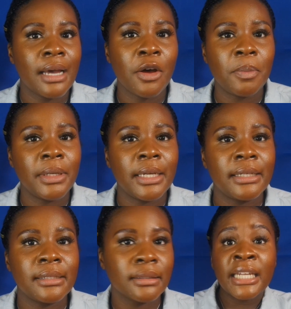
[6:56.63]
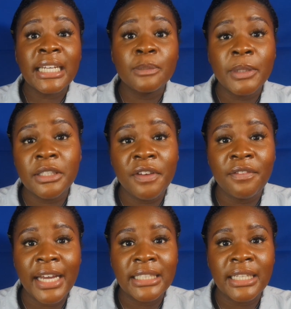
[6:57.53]
I hope it does. The next piece of
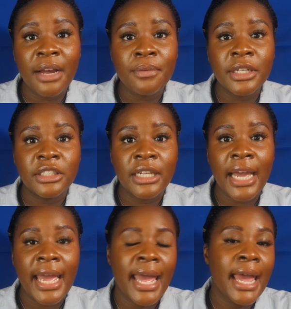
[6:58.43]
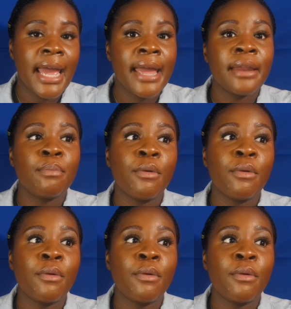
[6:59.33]
advice that I wish that I had